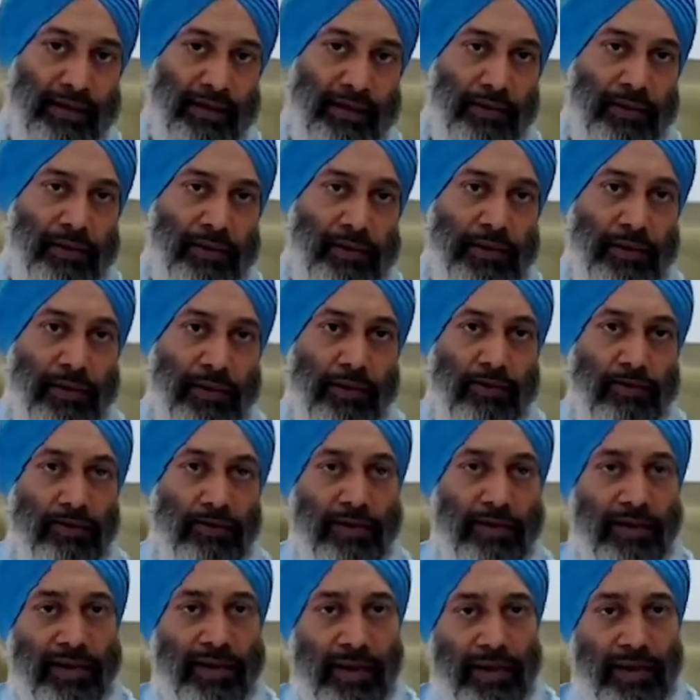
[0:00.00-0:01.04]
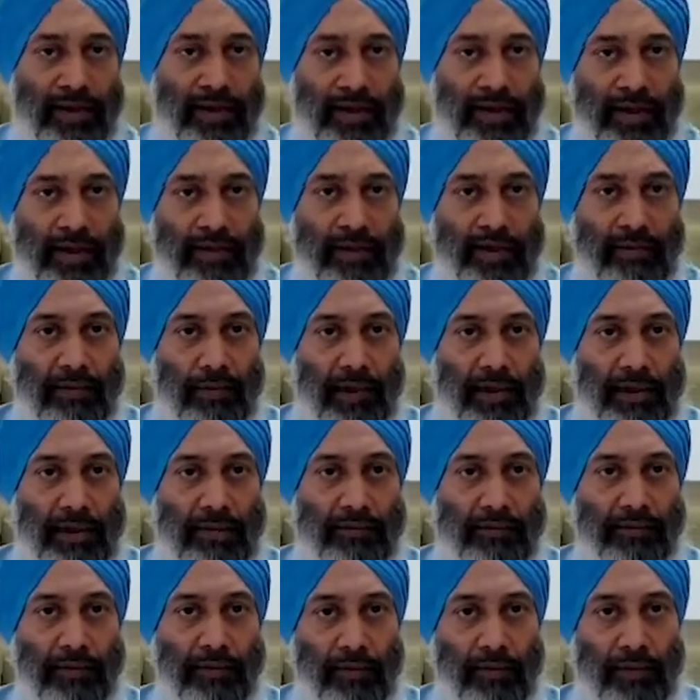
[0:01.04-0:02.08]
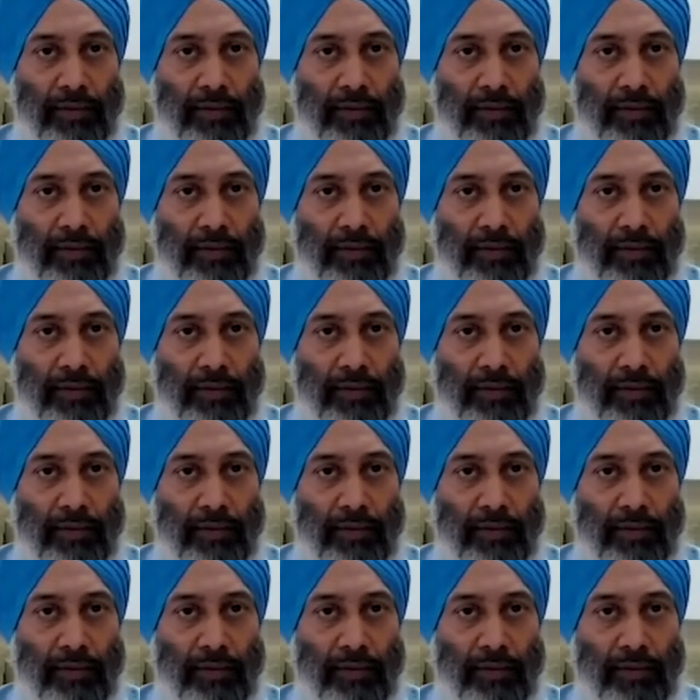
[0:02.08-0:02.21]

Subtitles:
So instead of getting money from